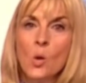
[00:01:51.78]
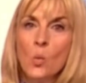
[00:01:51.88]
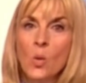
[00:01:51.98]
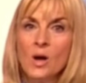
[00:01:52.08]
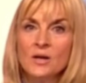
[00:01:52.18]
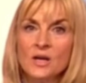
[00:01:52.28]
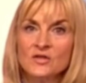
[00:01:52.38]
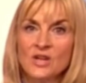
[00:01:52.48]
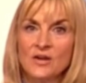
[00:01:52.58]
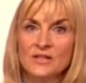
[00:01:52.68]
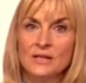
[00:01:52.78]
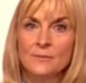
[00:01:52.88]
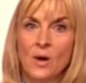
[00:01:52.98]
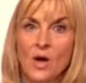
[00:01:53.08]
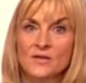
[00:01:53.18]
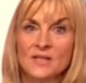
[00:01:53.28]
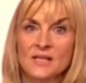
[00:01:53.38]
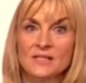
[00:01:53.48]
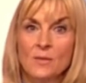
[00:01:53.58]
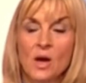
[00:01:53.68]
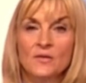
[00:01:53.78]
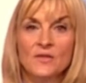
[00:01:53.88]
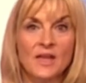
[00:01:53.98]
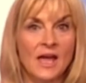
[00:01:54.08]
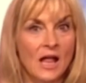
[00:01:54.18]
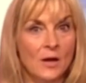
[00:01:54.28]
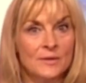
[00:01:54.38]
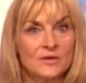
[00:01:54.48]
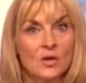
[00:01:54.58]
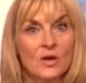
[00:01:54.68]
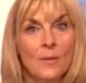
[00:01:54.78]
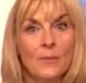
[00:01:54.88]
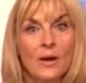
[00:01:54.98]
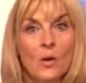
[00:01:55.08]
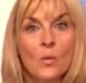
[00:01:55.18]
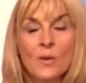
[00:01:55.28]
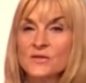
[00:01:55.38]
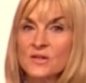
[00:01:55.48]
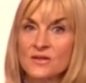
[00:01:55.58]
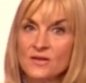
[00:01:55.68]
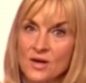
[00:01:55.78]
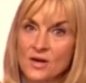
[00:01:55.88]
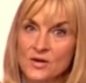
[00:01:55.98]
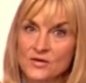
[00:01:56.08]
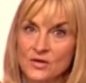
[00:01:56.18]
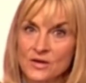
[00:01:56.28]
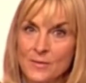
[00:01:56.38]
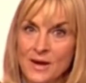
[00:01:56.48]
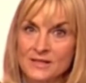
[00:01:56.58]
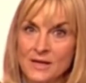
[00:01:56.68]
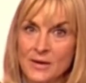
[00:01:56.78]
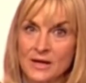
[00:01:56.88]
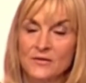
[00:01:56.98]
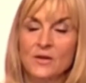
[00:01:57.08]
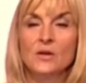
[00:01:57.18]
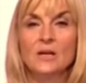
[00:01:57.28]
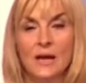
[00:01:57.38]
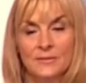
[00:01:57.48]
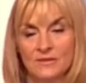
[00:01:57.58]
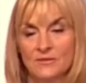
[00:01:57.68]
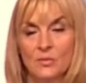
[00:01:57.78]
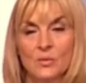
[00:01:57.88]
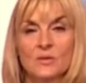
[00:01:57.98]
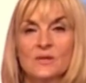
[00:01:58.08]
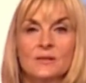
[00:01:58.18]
One charity in Bath says demand for their help has gone up by almost a third during the pandemic. Fiona Lambden reports.